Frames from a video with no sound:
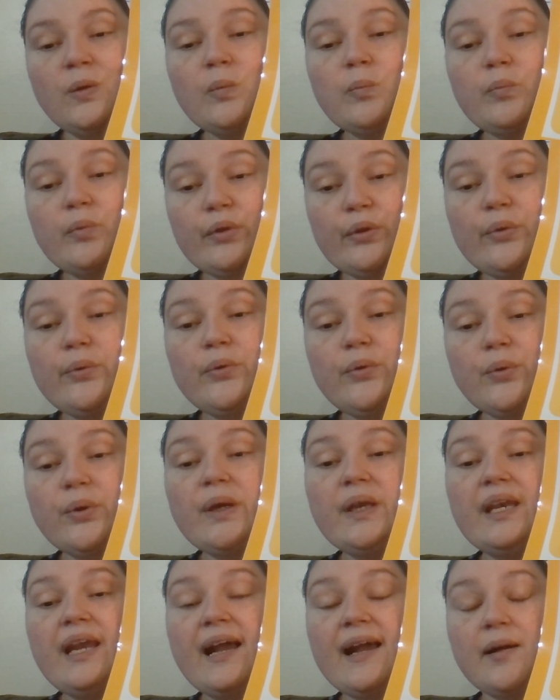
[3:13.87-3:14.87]

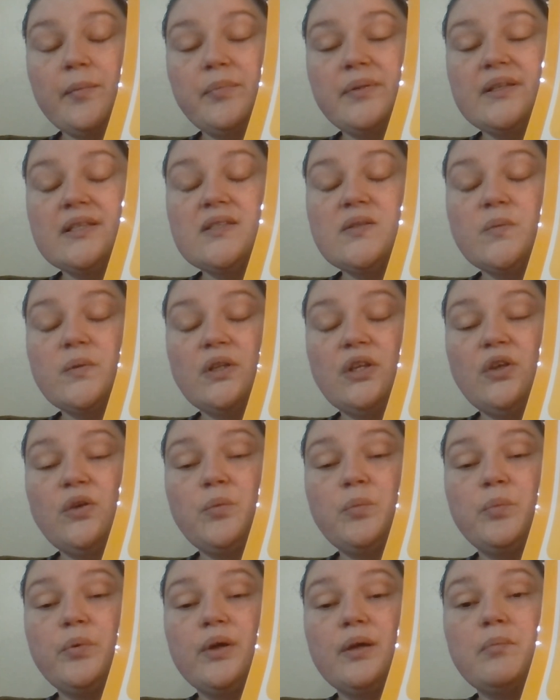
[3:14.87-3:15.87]
Blue-green happens when you
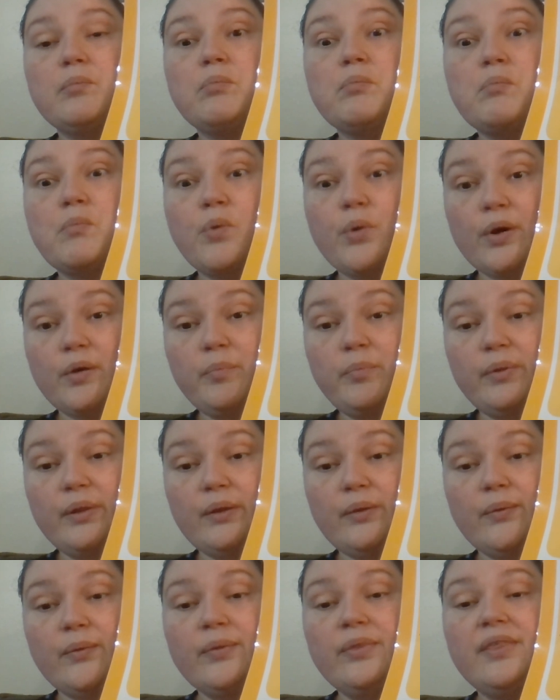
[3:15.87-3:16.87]
put more
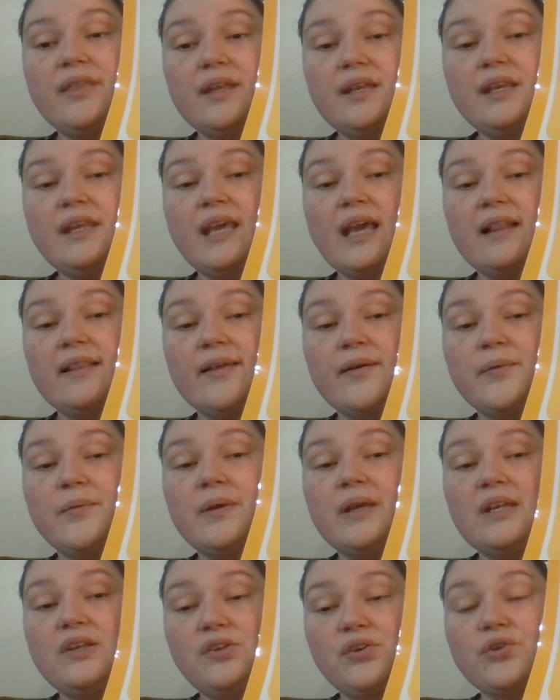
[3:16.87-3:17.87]
blue than yellow
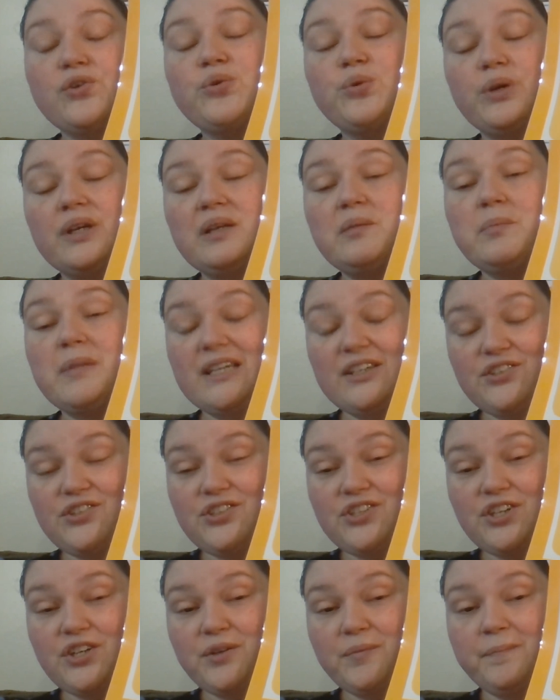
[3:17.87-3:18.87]
in your green
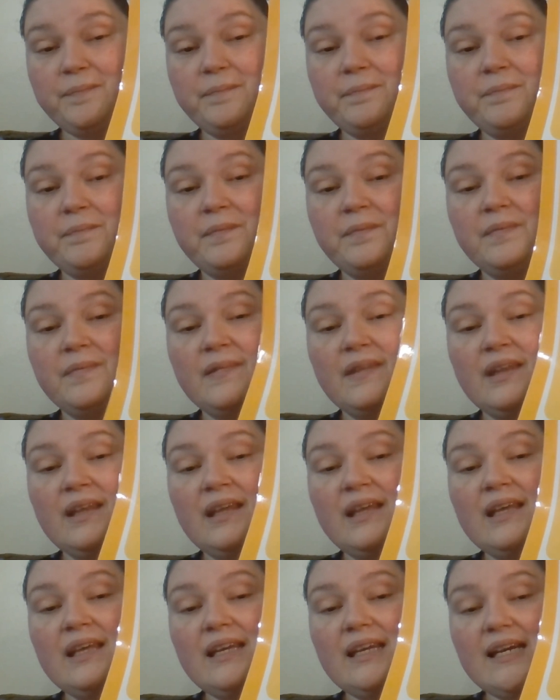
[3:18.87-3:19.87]
mixture.
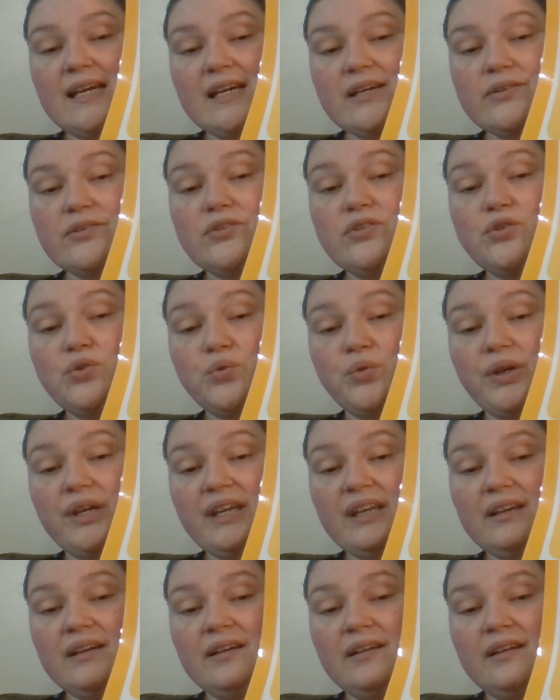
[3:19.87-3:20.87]
Here's green,
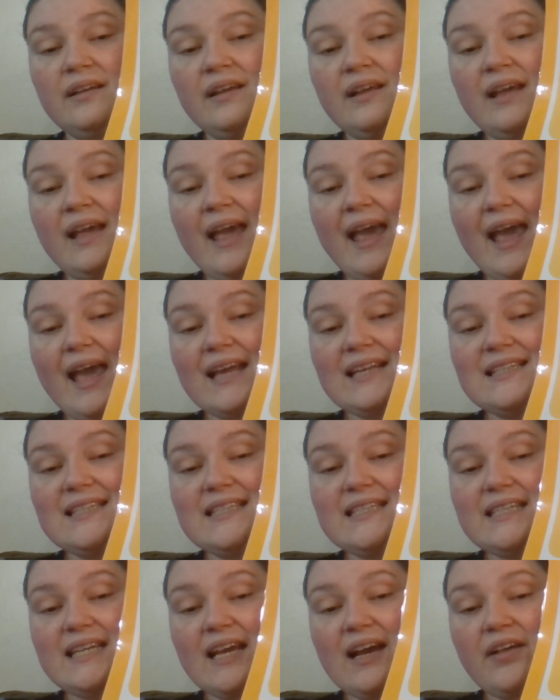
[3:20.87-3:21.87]
and
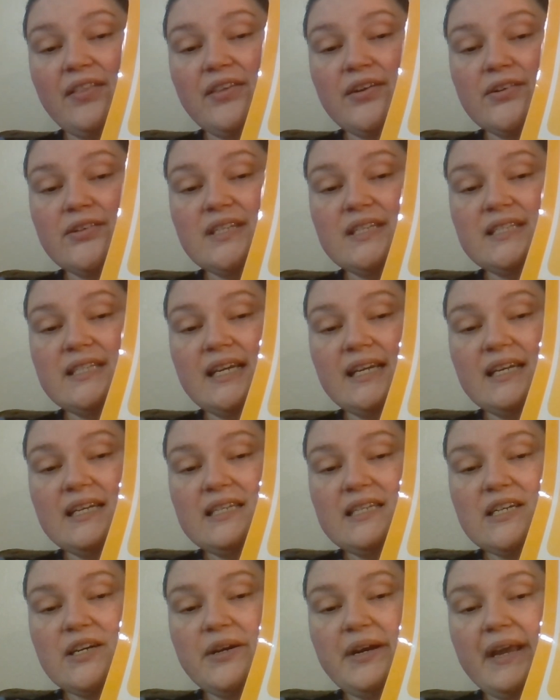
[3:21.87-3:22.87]
see how there's a
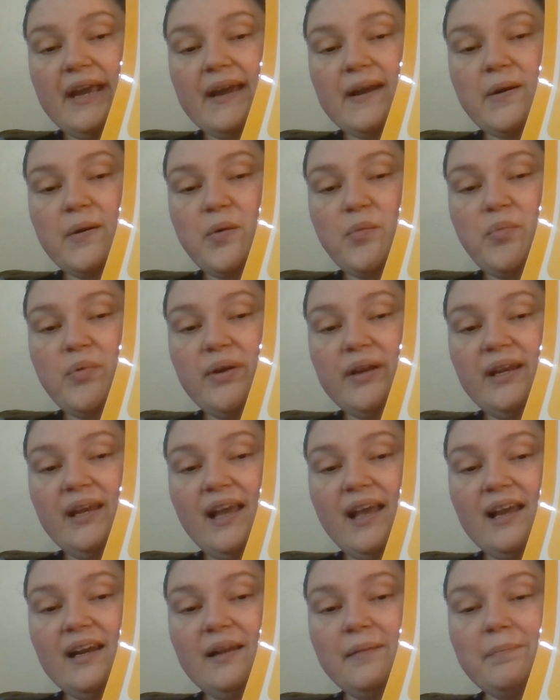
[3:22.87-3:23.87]
secondary arrow pointing
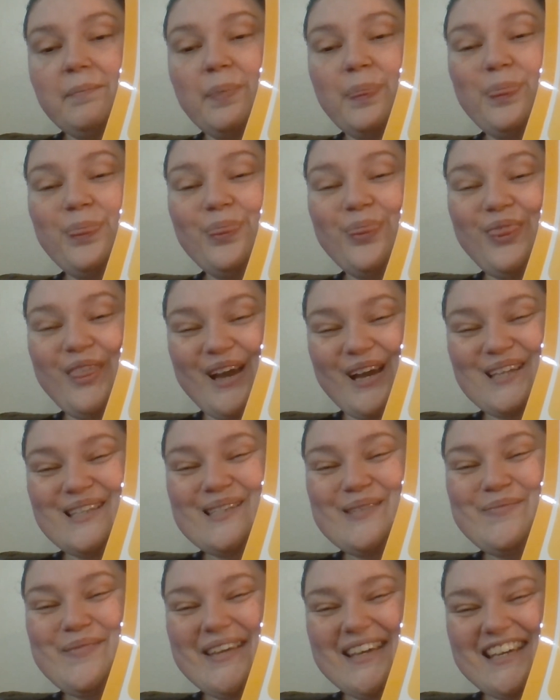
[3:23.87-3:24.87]
at it?
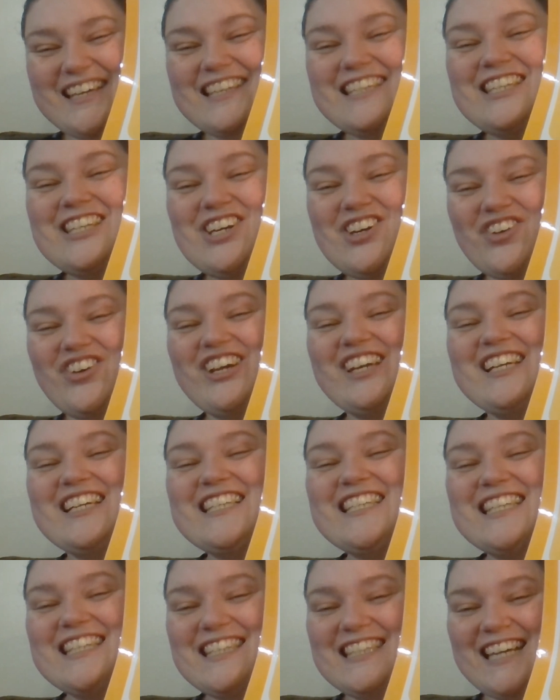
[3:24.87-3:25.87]
That's because green
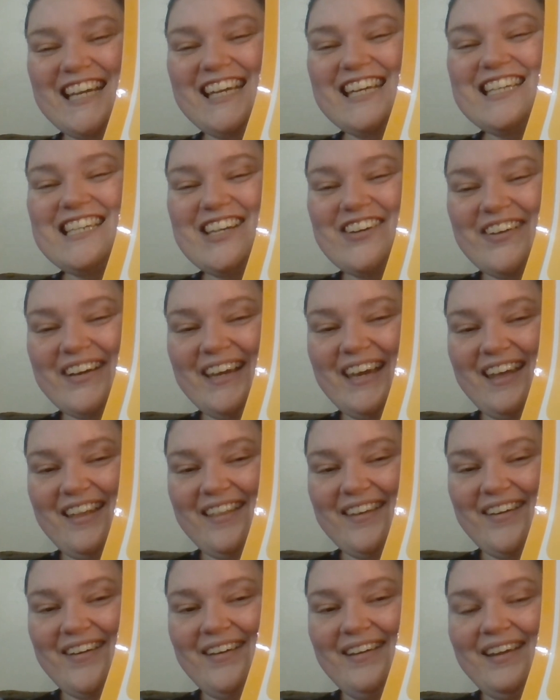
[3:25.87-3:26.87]
is a secondary color.